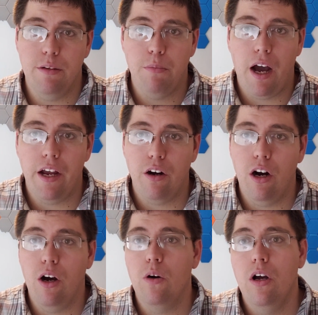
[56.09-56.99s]
the
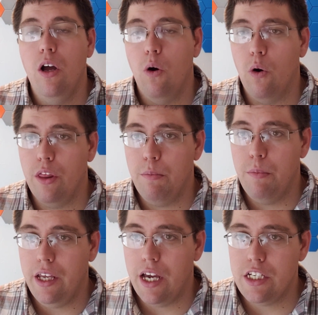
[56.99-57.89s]
micro or the
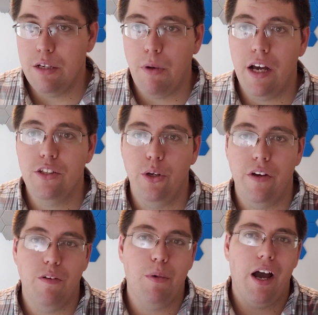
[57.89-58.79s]
mini HDMI, so you
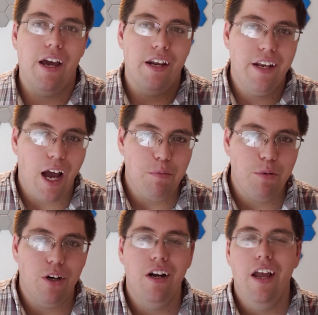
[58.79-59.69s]
have to buy an
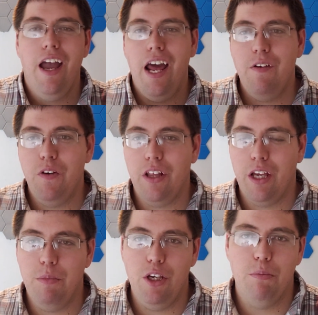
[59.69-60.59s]
adapter. And if you're
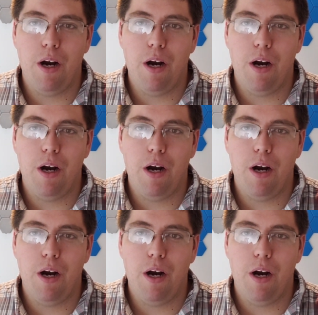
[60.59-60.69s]
like me,